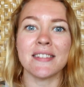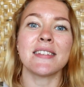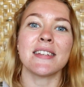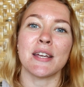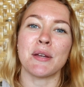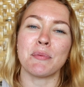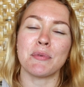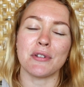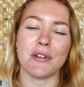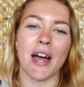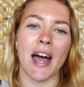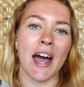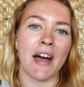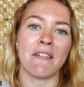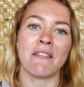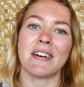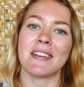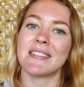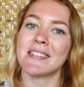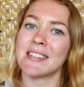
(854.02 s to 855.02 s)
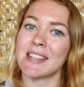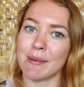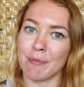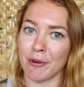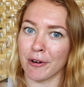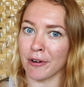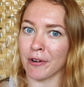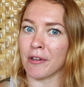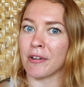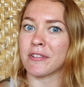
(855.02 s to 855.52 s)
seem to have a
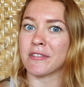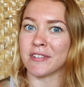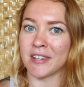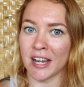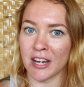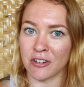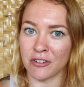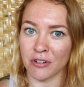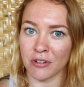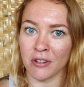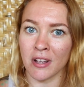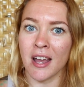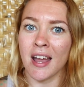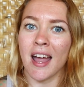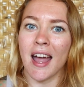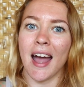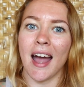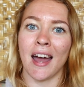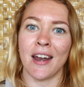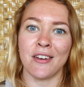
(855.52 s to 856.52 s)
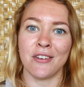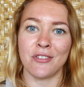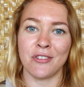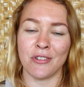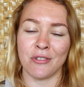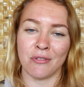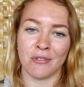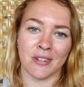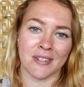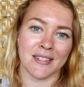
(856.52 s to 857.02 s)
similar schedule and
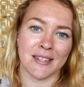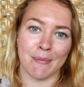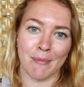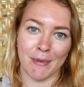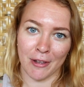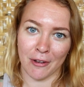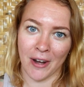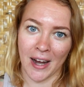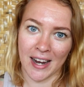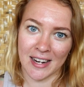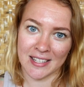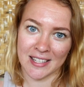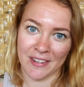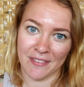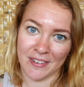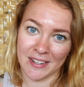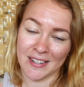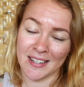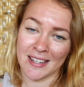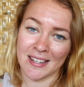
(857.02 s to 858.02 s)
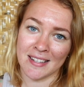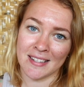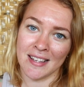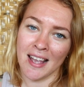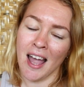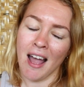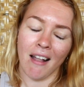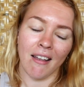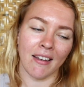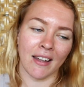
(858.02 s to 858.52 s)
do the similar activities,
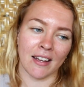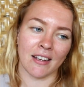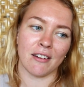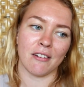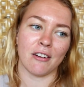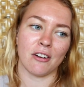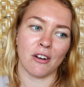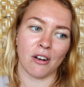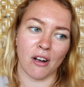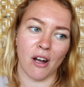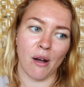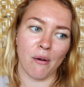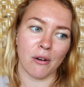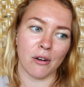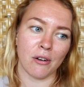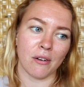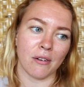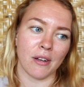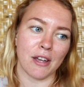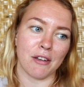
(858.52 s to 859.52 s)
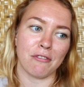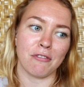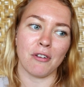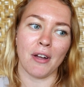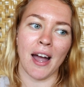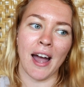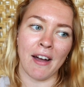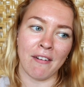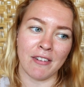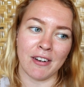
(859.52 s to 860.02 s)
like if you
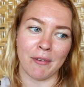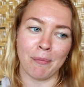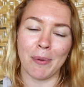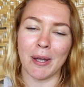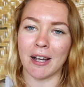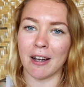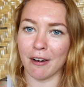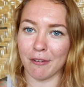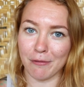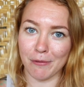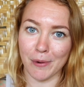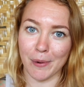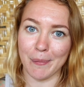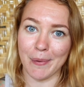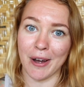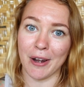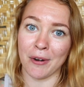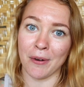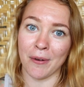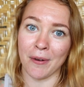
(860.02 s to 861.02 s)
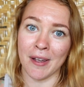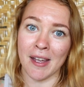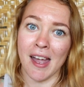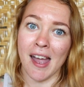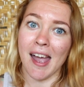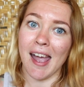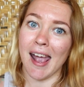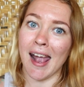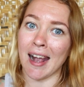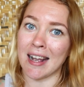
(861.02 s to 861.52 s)
have the pickup from Hanoi,
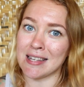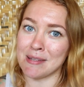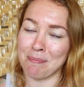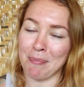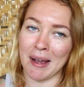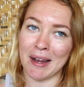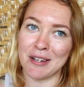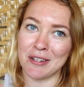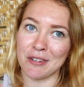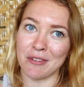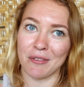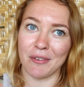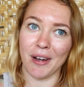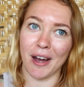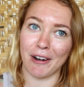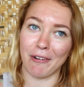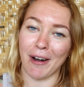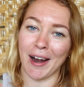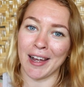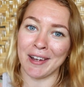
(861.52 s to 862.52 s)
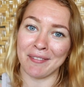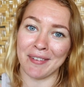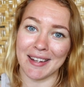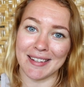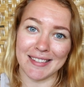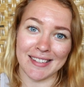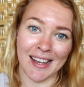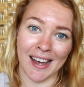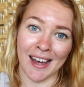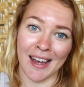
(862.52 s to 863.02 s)
expect to arrive
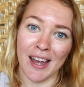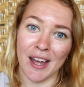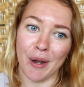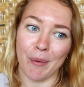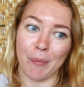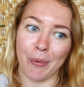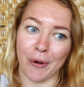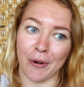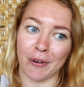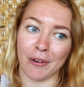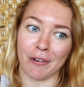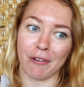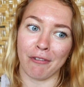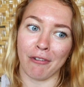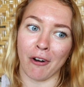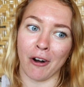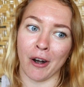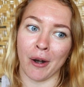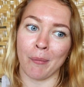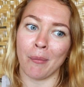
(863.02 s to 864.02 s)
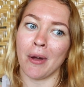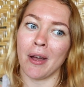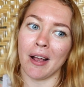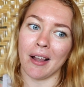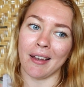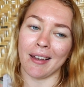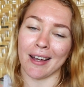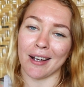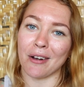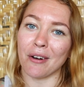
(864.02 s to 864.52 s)
at the Pearl Farm
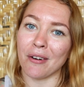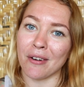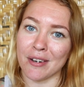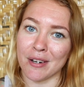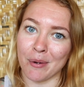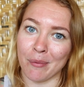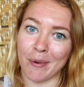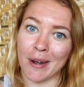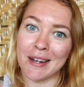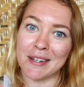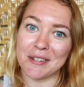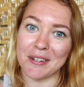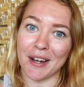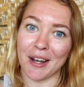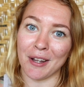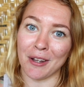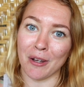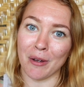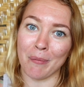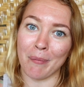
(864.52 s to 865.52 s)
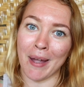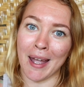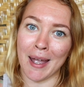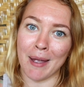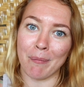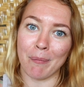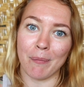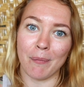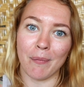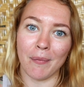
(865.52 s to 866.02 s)
like on the way to Halong
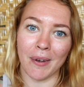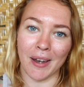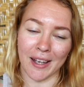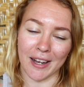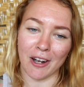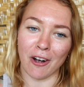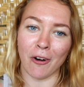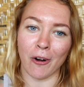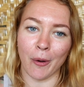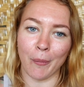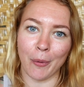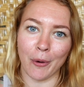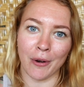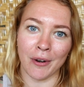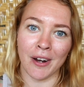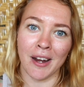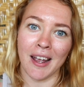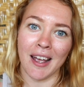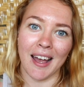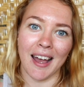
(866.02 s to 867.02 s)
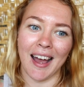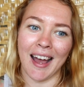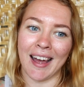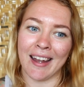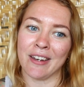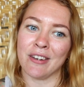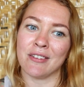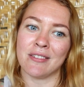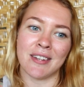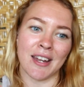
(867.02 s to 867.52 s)
Bay like harbor,
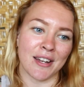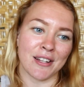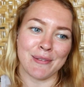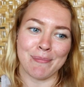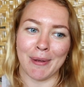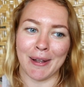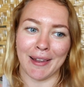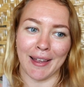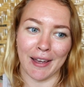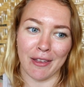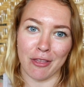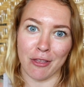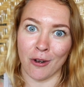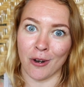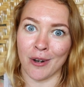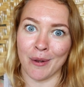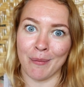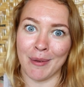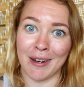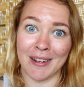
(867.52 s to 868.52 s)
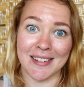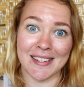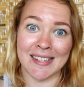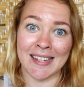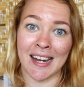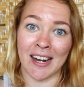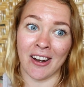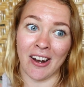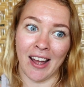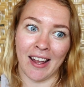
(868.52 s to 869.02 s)
and then spend like 30 minutes
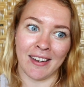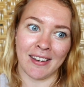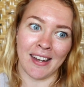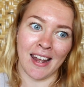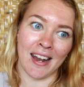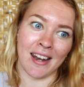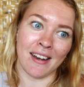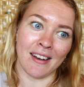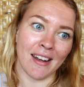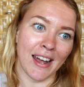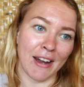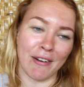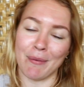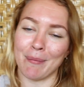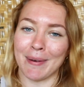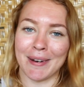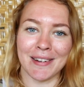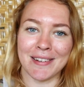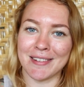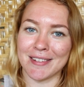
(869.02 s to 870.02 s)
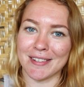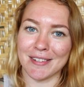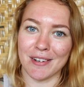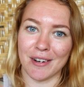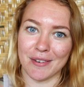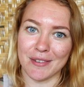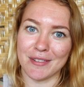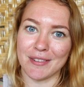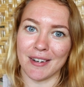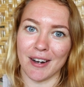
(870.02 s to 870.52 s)
there, and then everybody just
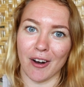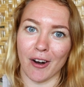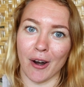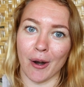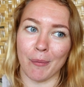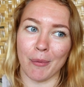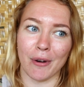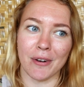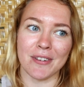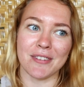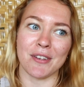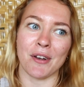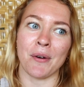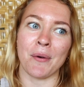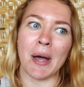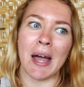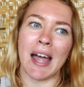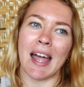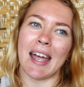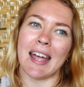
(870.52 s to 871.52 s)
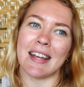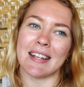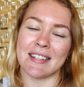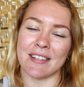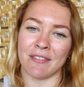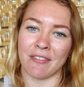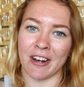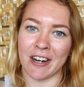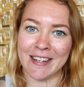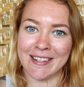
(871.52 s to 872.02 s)
goes to the harbor. So
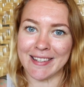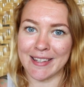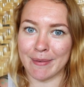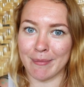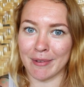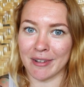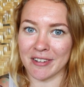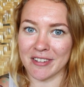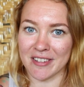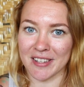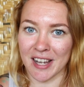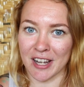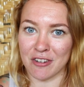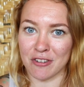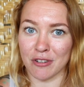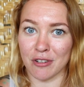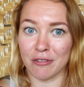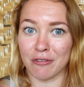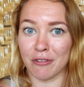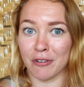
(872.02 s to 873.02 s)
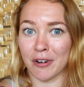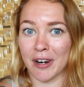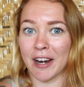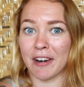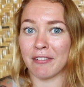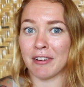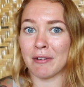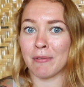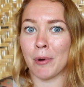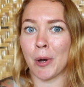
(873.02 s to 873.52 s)
it's a very similar schedule for
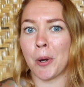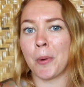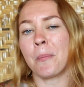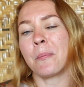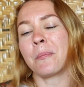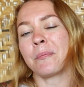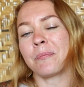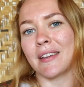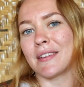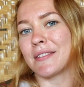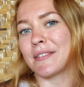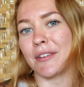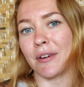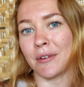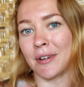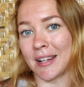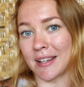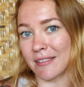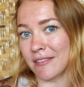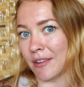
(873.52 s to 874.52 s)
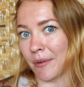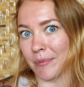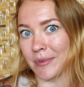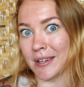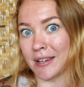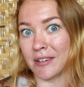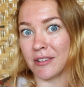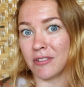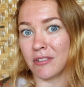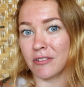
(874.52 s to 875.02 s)
everyone, so that's
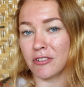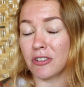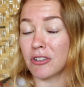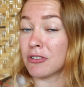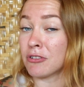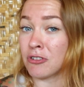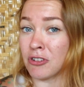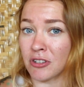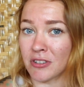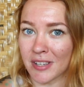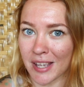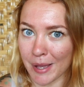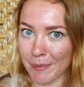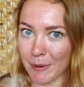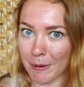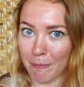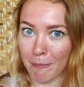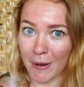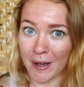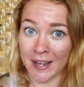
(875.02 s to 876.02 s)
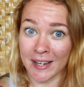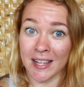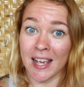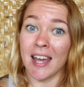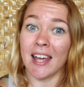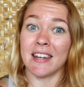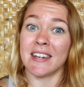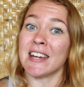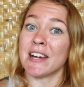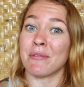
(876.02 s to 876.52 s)
something to just keep in mind.
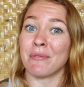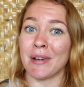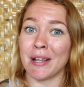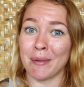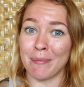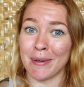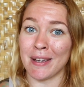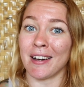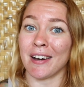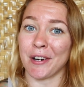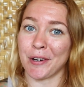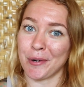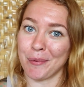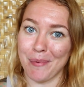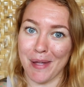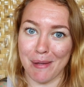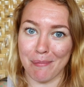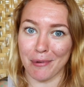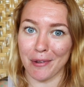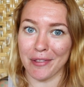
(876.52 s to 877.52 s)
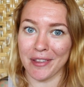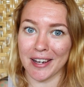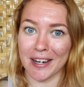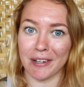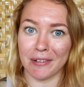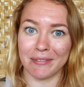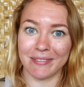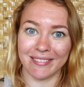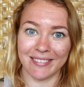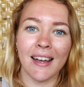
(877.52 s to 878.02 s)
There will be other people
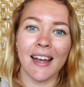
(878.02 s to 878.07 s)
there,